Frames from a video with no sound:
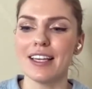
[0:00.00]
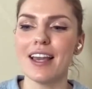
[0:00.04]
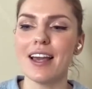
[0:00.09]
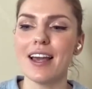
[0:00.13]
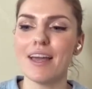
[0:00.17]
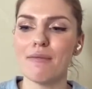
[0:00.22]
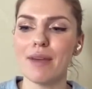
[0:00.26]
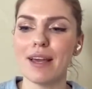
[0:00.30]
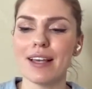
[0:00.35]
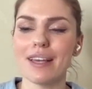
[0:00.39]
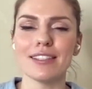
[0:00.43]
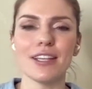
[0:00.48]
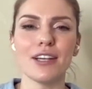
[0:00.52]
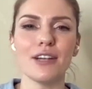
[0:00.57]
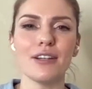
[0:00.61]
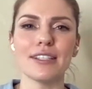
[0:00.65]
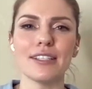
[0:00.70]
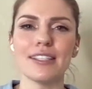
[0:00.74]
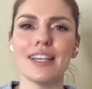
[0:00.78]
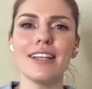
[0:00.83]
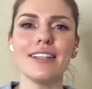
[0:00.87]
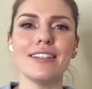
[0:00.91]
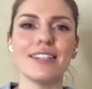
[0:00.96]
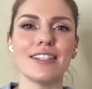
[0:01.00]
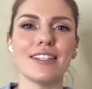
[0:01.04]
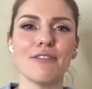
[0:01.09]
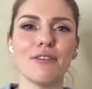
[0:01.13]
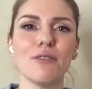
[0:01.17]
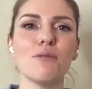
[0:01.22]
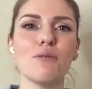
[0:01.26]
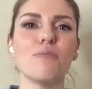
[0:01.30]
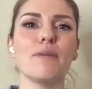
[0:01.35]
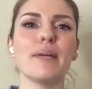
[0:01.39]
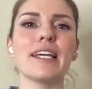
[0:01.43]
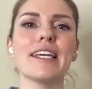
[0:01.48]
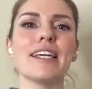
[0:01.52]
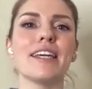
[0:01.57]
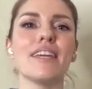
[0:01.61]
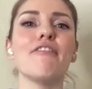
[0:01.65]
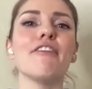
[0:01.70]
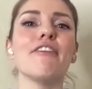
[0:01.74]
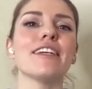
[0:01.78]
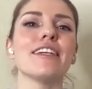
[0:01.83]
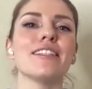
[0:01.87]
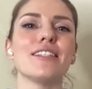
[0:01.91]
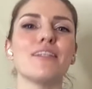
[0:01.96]
yeah, it makes total sense. If you've been
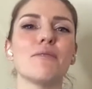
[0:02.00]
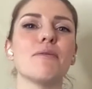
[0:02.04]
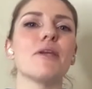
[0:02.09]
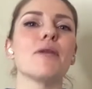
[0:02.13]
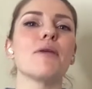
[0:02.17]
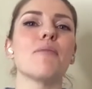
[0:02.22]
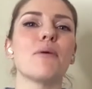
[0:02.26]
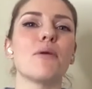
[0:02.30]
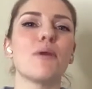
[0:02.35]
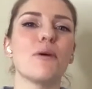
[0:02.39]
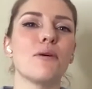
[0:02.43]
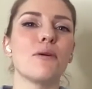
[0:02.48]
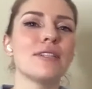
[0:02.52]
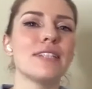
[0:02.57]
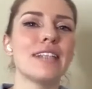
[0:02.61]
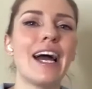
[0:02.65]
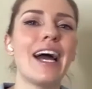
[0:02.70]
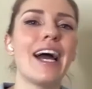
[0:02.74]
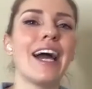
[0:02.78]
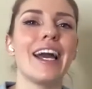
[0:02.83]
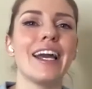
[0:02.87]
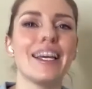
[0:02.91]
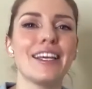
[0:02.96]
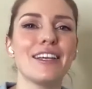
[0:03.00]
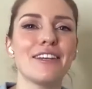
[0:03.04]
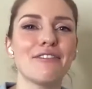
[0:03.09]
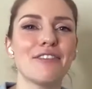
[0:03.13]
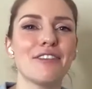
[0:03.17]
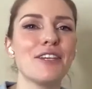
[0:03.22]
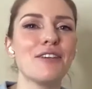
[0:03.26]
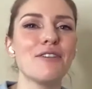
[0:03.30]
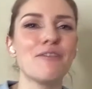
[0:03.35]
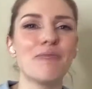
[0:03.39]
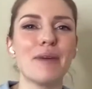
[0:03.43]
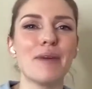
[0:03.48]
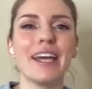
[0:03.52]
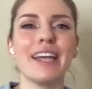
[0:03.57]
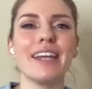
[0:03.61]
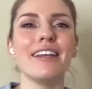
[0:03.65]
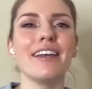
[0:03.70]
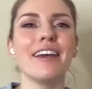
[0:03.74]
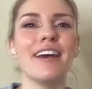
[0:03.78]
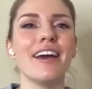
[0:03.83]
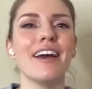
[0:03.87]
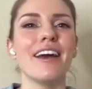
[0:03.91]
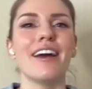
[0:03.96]
giving to people all day, if you've
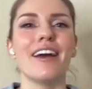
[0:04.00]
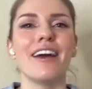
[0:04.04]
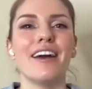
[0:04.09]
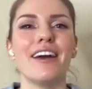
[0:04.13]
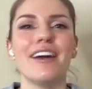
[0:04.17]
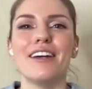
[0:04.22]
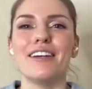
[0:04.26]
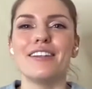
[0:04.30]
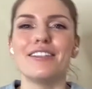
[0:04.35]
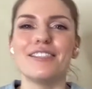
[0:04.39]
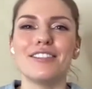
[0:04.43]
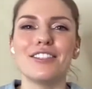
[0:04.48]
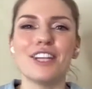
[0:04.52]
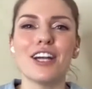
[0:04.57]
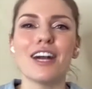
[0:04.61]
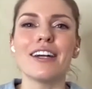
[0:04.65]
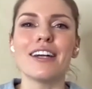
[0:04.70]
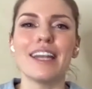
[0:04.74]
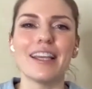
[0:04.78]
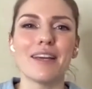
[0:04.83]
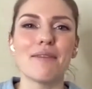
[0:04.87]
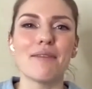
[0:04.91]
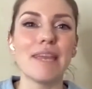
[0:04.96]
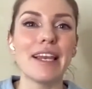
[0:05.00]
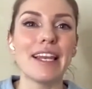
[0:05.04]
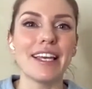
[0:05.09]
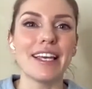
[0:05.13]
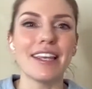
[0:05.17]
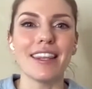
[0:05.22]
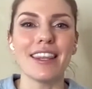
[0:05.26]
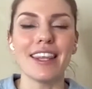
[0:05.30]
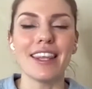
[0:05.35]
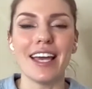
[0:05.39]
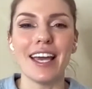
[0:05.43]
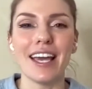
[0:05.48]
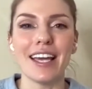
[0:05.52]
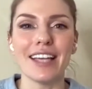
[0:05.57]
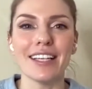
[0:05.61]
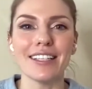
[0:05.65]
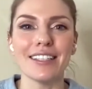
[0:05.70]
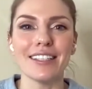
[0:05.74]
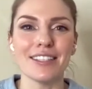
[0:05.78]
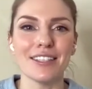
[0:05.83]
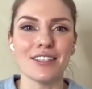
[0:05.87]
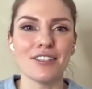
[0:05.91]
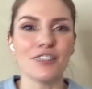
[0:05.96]
been juggling a million
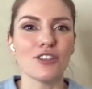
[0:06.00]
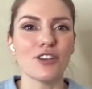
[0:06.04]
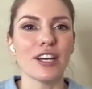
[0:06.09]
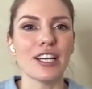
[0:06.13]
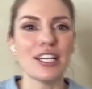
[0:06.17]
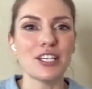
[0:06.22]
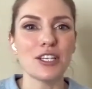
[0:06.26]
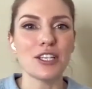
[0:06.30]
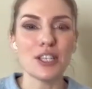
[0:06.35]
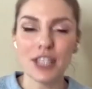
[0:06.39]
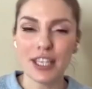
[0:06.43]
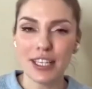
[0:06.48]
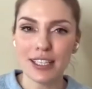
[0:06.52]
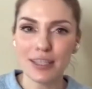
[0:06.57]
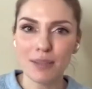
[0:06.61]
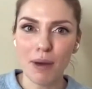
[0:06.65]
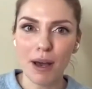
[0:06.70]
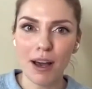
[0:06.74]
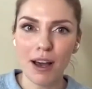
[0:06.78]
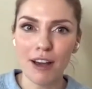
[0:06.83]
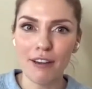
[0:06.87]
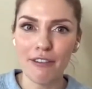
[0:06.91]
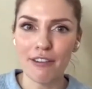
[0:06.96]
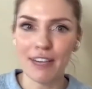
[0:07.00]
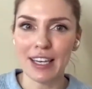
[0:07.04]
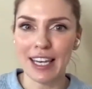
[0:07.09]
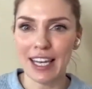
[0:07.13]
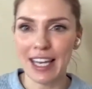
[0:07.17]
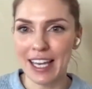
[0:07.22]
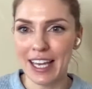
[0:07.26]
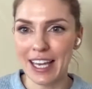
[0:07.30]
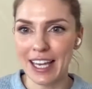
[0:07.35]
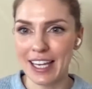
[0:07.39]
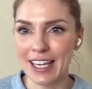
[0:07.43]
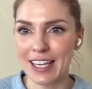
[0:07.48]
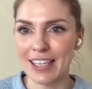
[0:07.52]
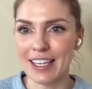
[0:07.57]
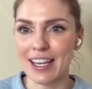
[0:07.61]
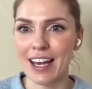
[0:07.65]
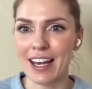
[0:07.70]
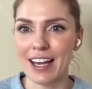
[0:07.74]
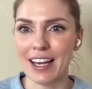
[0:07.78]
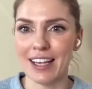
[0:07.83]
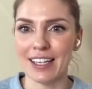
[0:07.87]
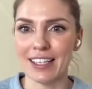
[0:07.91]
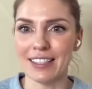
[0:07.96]
things and trying to do things perfectly,
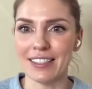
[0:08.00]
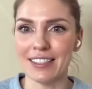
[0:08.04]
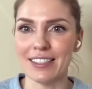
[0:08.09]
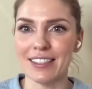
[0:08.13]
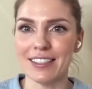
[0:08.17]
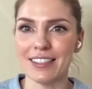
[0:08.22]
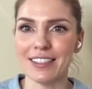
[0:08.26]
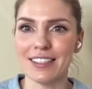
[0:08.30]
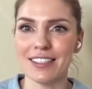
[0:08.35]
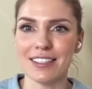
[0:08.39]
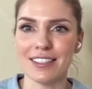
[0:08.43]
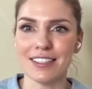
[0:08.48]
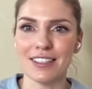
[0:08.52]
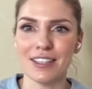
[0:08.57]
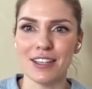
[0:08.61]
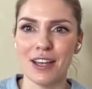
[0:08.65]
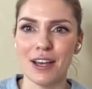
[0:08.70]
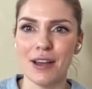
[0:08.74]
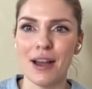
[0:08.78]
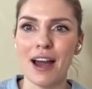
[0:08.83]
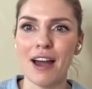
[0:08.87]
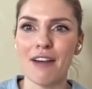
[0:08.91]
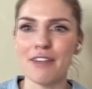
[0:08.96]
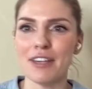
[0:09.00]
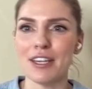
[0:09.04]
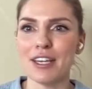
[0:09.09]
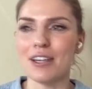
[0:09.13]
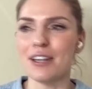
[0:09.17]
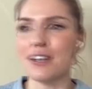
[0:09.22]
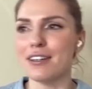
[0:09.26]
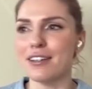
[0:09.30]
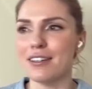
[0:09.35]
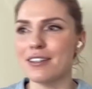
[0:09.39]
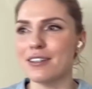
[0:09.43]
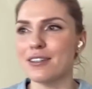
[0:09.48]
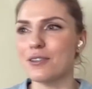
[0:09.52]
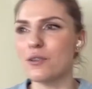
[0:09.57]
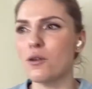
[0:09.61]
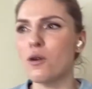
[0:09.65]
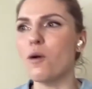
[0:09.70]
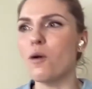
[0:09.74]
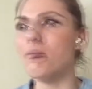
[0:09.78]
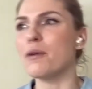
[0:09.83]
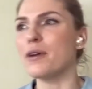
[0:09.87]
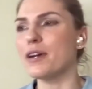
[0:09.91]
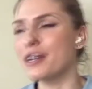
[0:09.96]
and having a
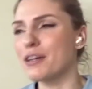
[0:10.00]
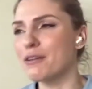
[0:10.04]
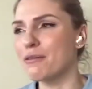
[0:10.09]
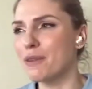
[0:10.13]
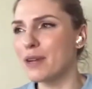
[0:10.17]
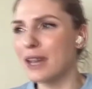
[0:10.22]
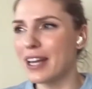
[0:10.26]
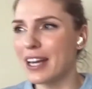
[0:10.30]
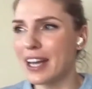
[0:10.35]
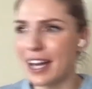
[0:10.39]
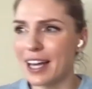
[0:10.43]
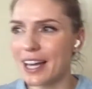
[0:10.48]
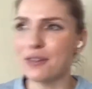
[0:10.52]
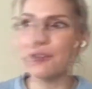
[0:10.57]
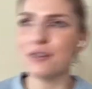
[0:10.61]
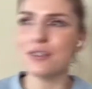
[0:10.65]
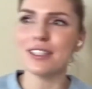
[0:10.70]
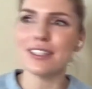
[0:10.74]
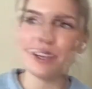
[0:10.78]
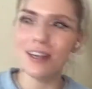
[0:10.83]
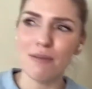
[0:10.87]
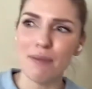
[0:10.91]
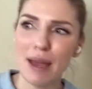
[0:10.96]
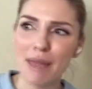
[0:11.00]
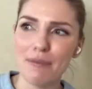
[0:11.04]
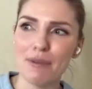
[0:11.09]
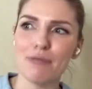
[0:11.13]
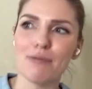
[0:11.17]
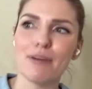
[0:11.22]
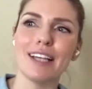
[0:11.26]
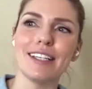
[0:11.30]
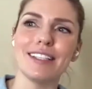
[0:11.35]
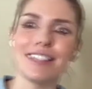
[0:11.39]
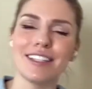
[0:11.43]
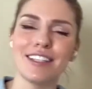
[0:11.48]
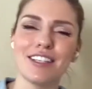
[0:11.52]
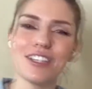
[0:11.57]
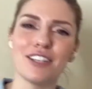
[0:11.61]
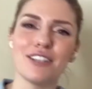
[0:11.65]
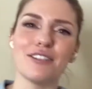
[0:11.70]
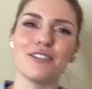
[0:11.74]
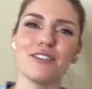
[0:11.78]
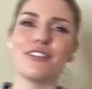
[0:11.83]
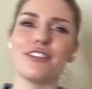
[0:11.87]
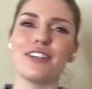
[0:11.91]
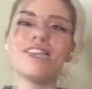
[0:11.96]
corporate career and also maybe raising
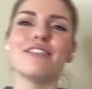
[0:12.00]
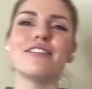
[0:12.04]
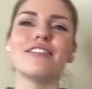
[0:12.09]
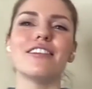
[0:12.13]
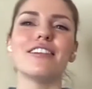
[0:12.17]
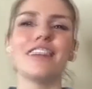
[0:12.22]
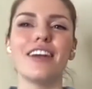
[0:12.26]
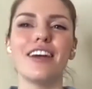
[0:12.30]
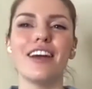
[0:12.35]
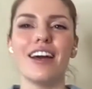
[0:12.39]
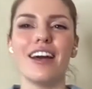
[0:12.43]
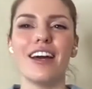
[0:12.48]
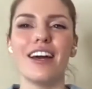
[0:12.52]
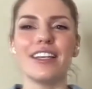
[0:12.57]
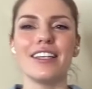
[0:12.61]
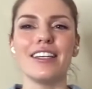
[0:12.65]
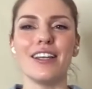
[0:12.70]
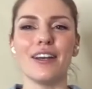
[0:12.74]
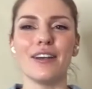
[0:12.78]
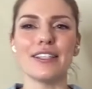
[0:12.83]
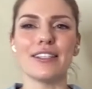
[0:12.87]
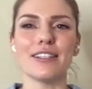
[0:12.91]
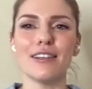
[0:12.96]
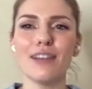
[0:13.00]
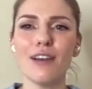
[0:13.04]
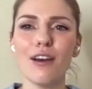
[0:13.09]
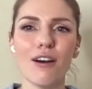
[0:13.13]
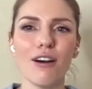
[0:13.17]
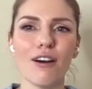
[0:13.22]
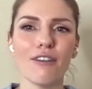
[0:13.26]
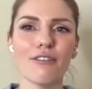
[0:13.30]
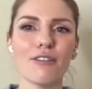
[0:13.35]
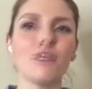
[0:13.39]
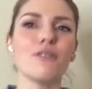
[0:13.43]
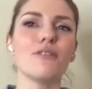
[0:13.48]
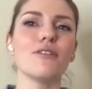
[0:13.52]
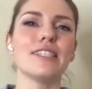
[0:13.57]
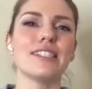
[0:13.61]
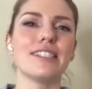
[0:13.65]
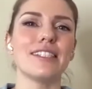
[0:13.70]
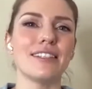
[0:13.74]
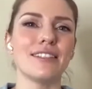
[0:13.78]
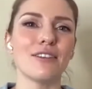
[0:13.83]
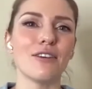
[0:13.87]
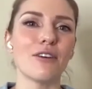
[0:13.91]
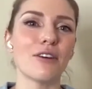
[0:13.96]
children, it's a lot. Of
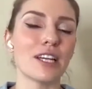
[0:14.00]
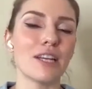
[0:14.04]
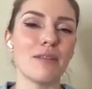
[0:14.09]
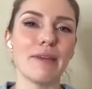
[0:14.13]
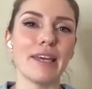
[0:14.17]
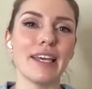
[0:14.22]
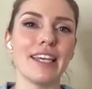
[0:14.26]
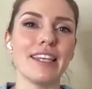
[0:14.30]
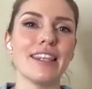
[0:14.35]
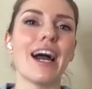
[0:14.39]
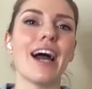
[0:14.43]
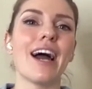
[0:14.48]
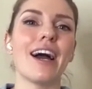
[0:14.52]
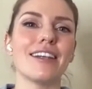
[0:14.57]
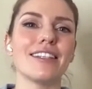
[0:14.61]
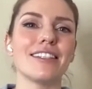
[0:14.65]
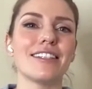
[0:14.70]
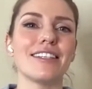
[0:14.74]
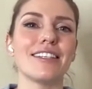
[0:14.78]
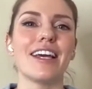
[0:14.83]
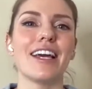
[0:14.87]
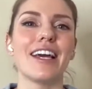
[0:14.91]
course, there's not going to be that